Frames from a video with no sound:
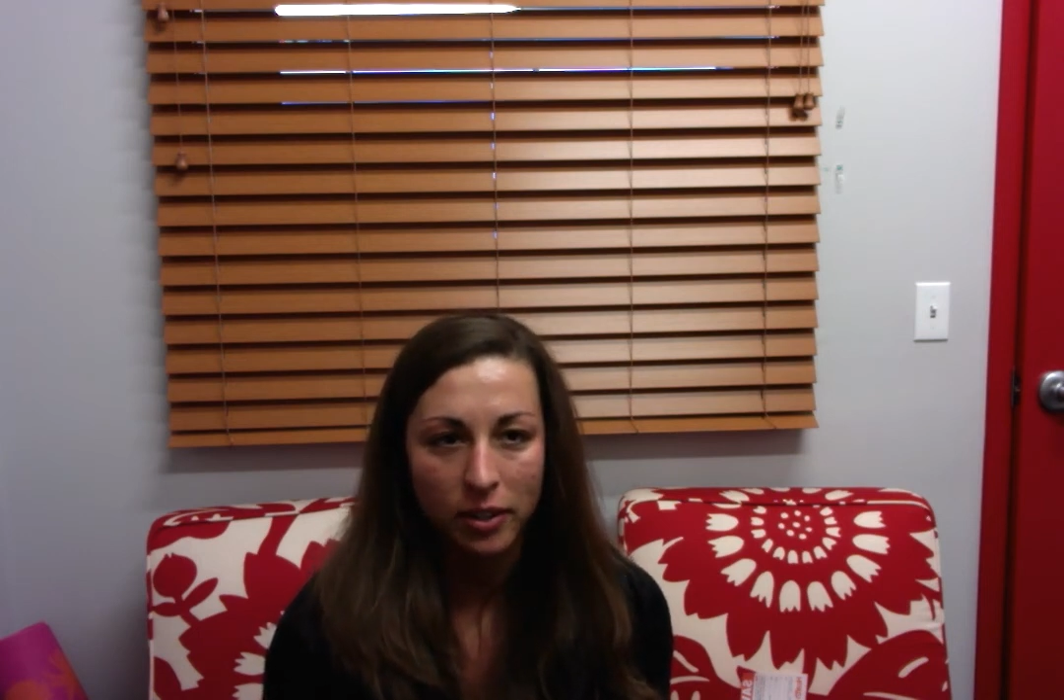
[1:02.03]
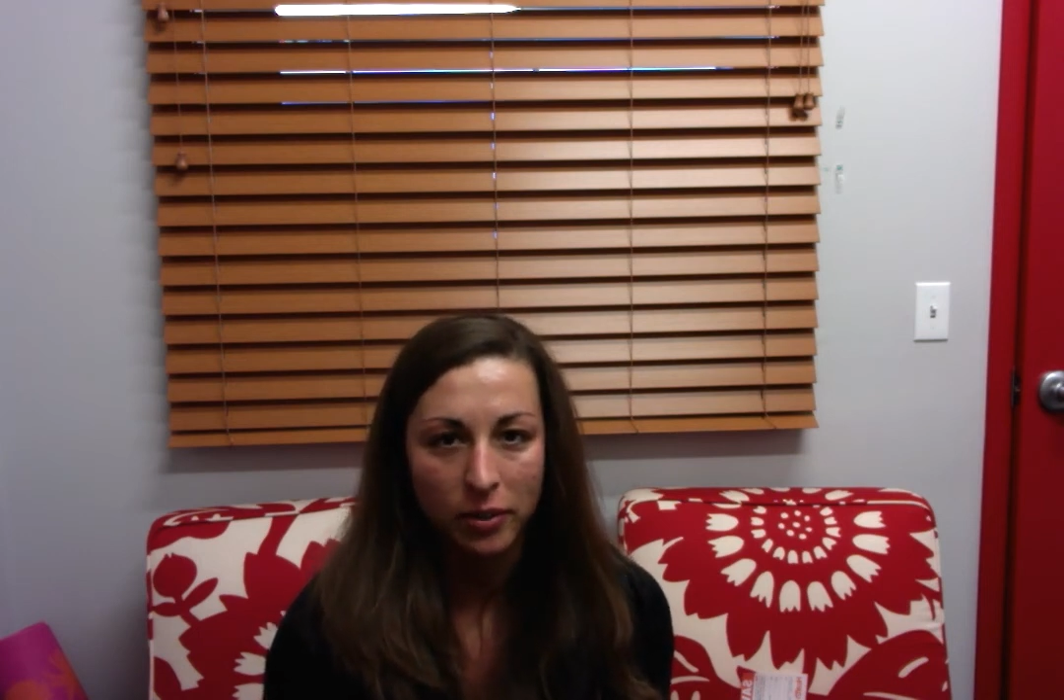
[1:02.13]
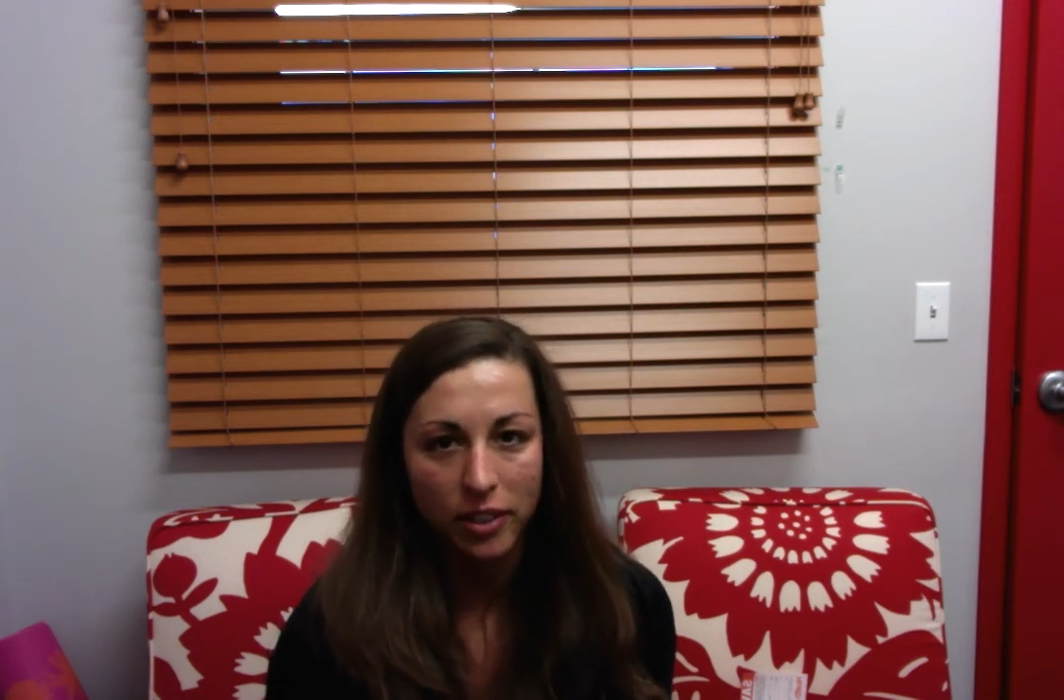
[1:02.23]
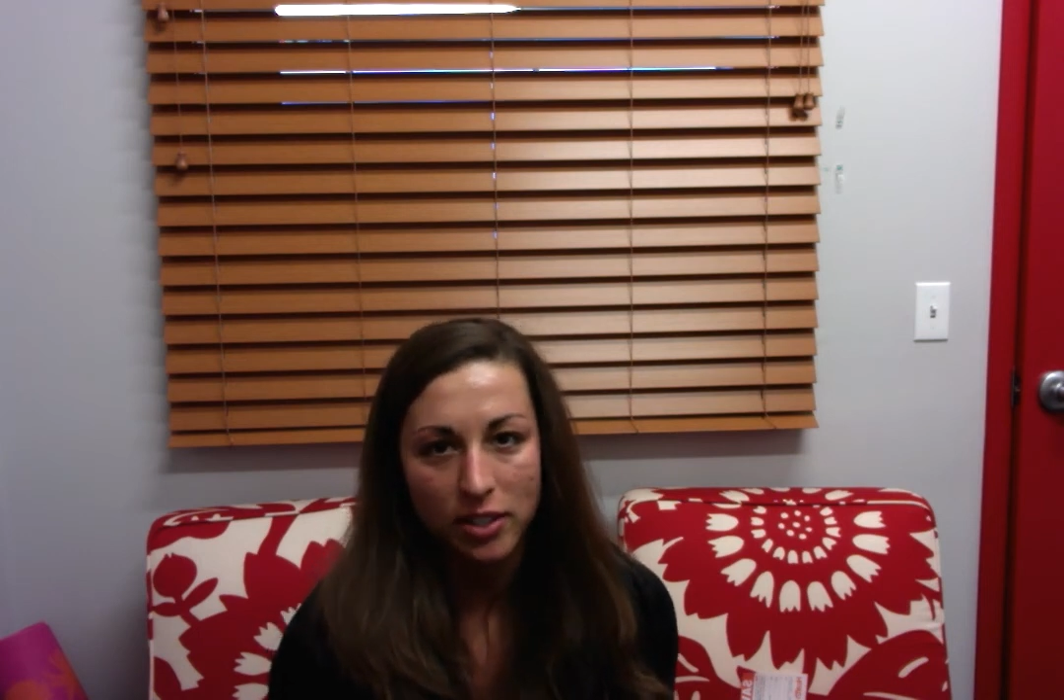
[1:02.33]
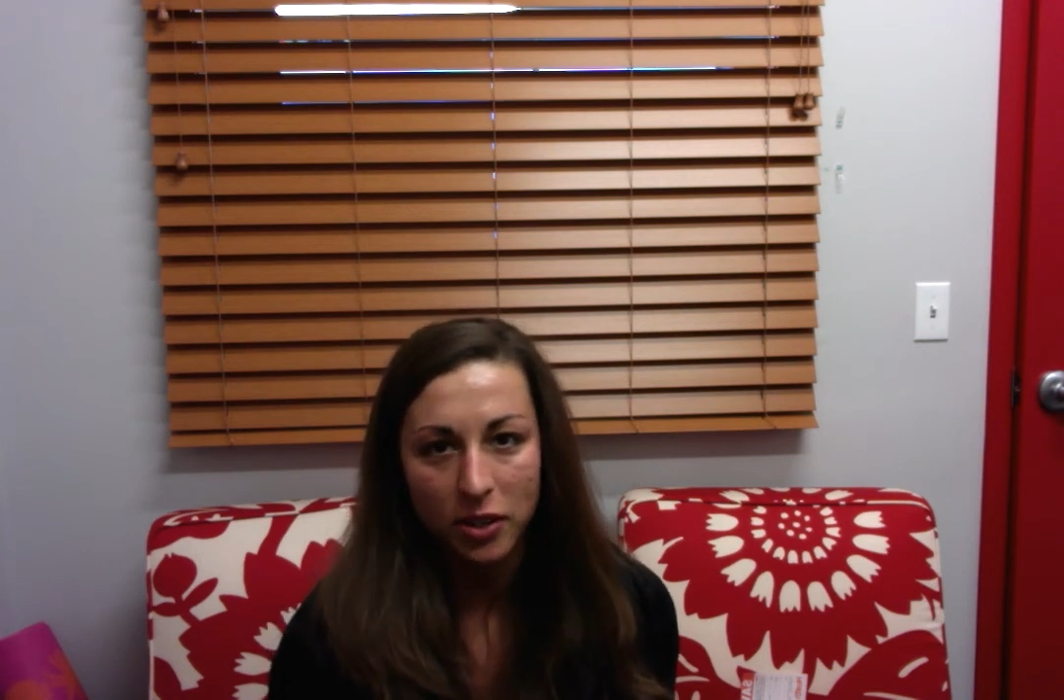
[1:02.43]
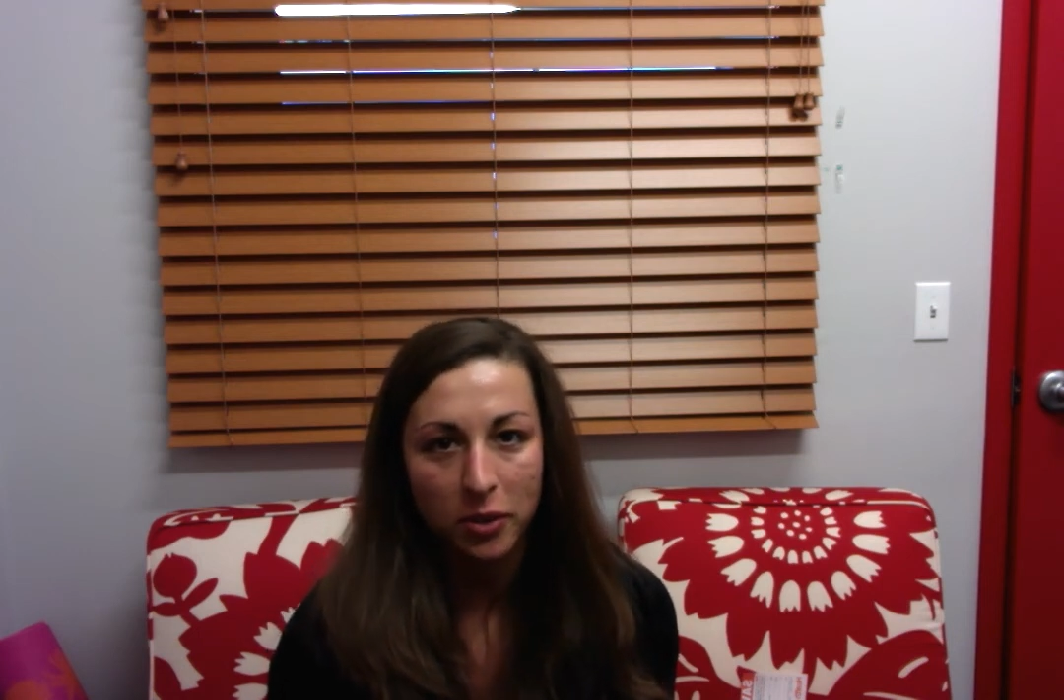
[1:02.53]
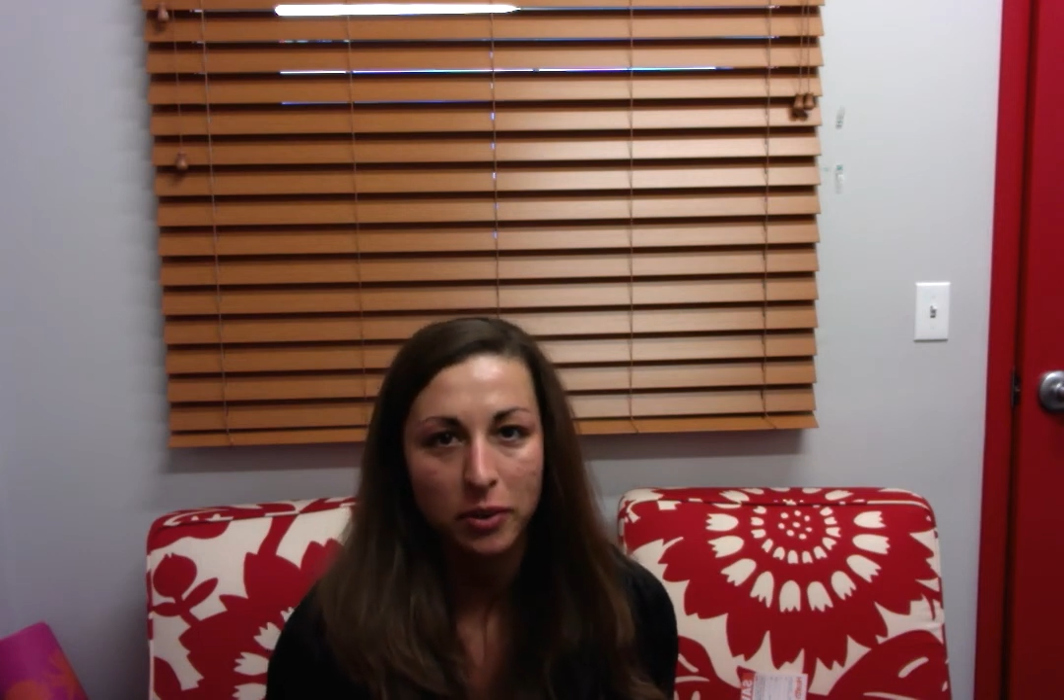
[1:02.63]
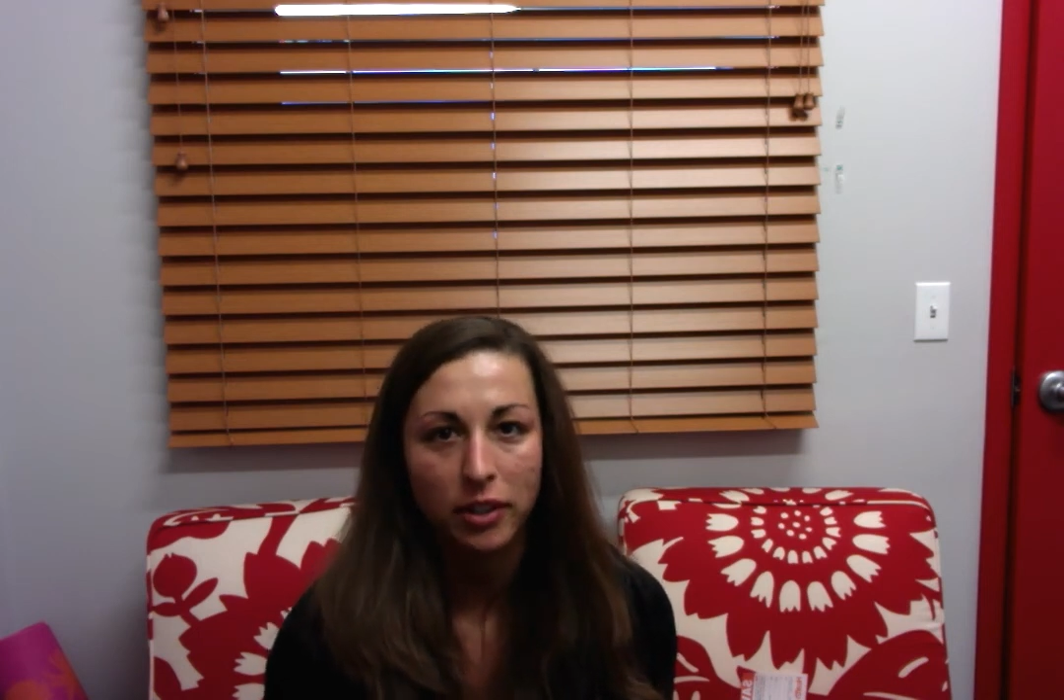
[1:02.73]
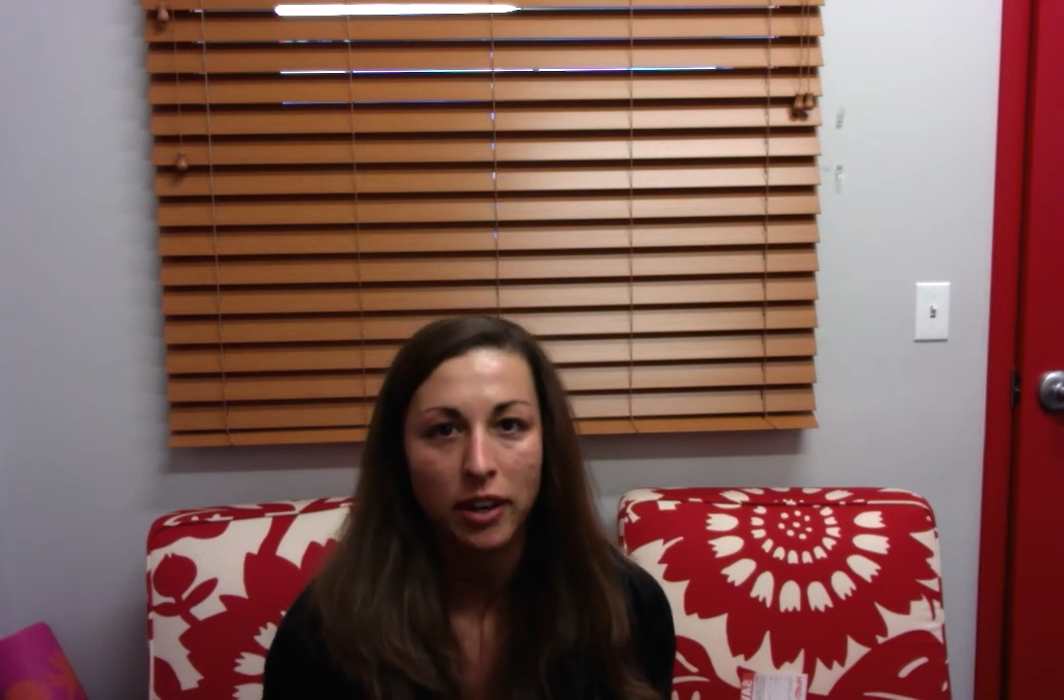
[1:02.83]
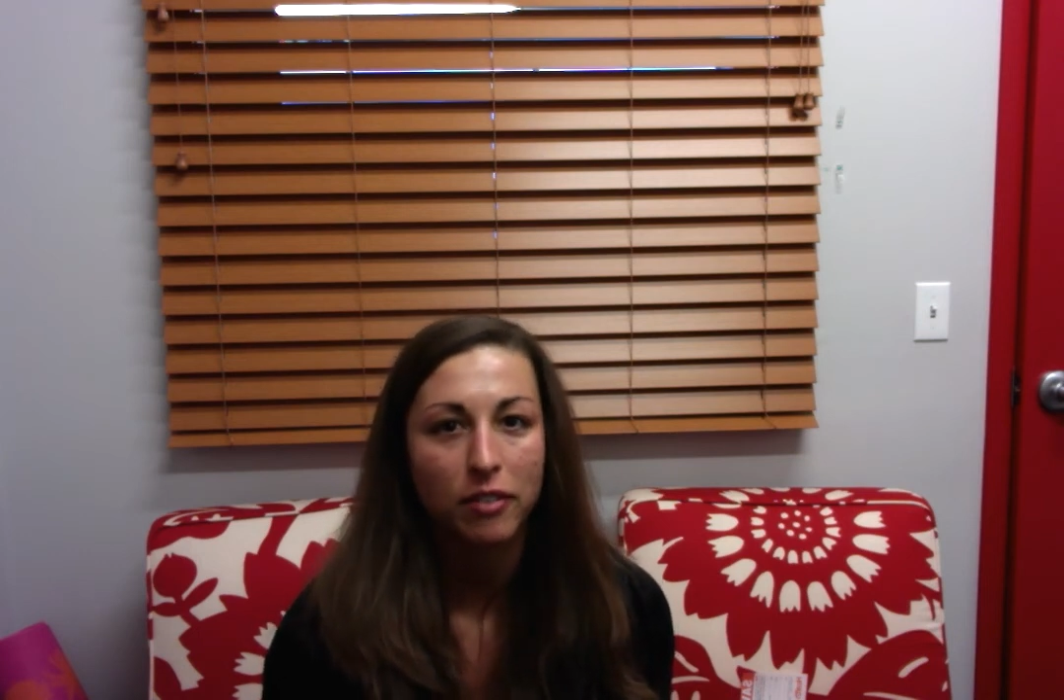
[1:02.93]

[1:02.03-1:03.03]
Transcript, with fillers: and well, that's all we